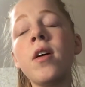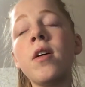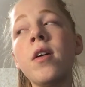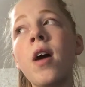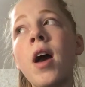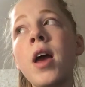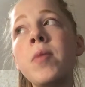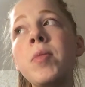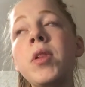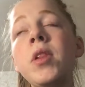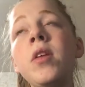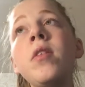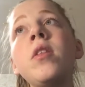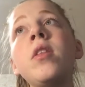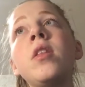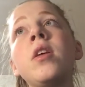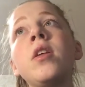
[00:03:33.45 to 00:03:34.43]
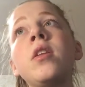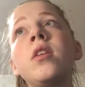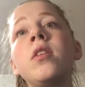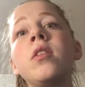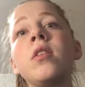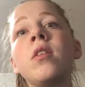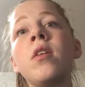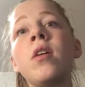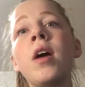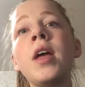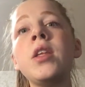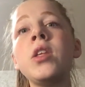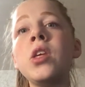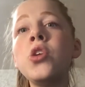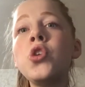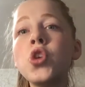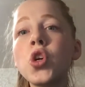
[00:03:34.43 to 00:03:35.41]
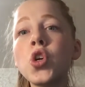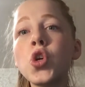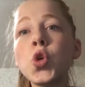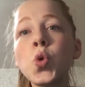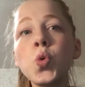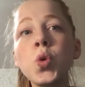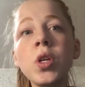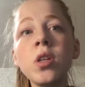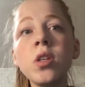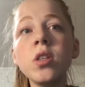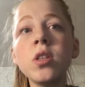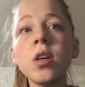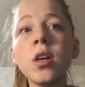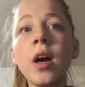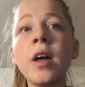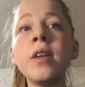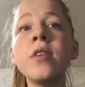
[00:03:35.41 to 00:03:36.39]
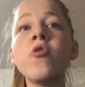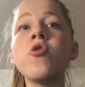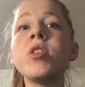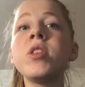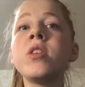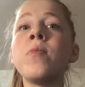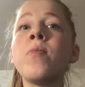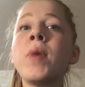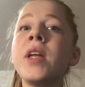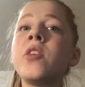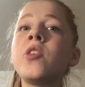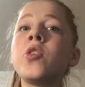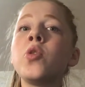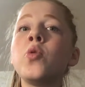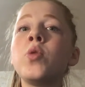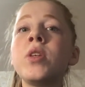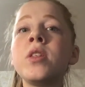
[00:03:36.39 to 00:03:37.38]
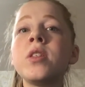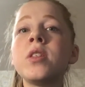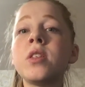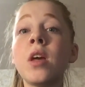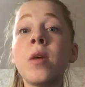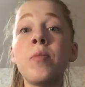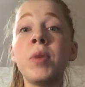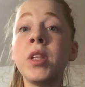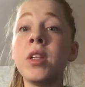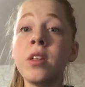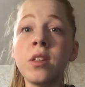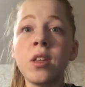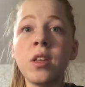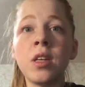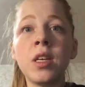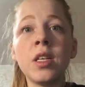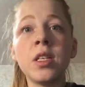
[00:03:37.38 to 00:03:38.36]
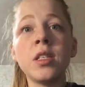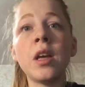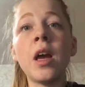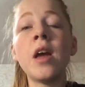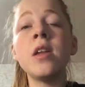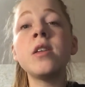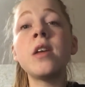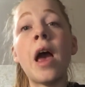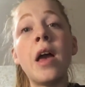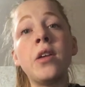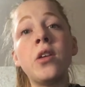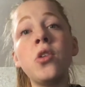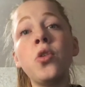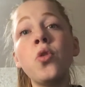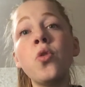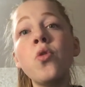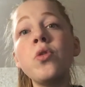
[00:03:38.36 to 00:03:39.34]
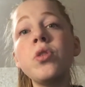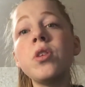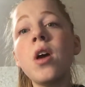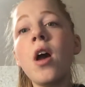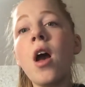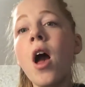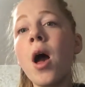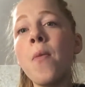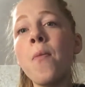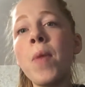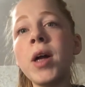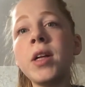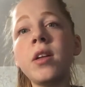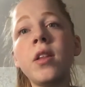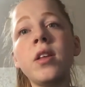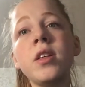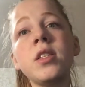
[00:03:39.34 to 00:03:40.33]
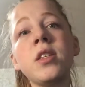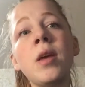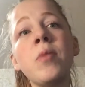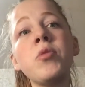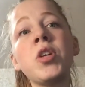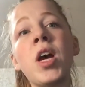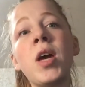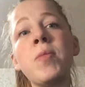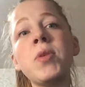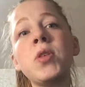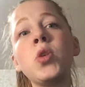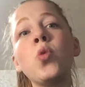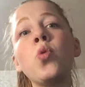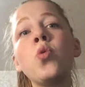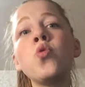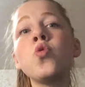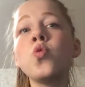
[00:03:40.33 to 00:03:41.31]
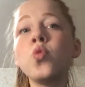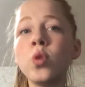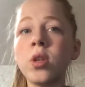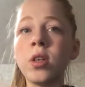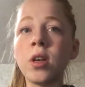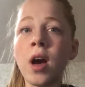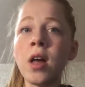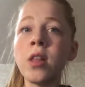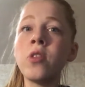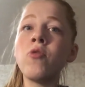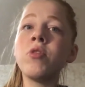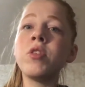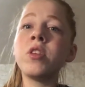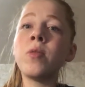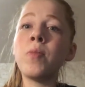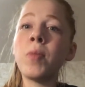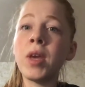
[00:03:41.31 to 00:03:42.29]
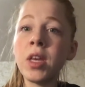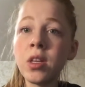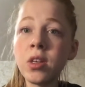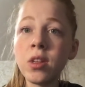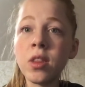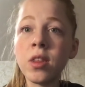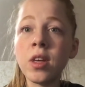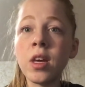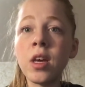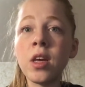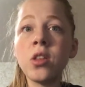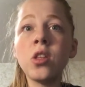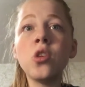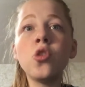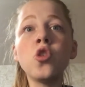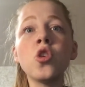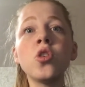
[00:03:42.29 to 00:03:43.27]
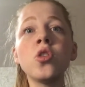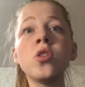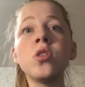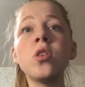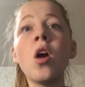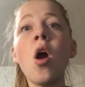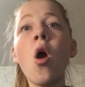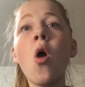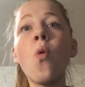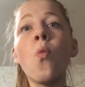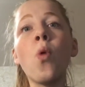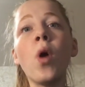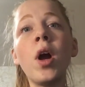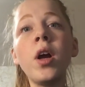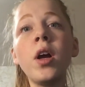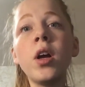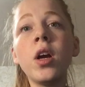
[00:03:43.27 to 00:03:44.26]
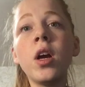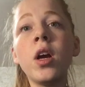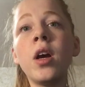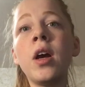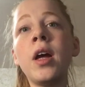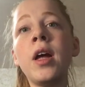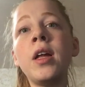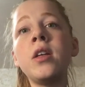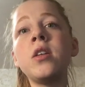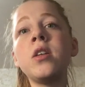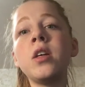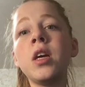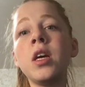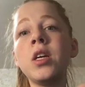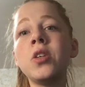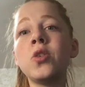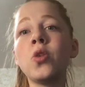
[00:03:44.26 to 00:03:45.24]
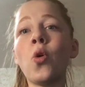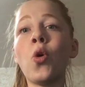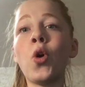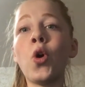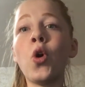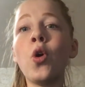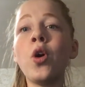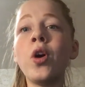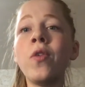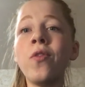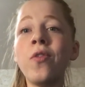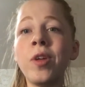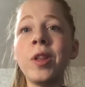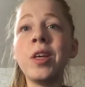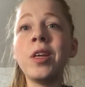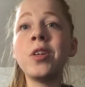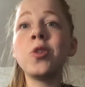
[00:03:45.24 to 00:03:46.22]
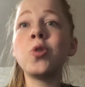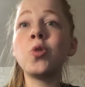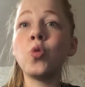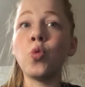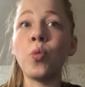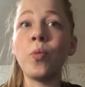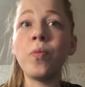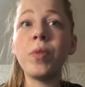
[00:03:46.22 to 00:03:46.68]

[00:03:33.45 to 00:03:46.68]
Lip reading: I believe that a teacher shouldn't underestimate students' abilities and attitude, but at the same time, a student shouldn't underestimate the teacher's work and his or her feelings too.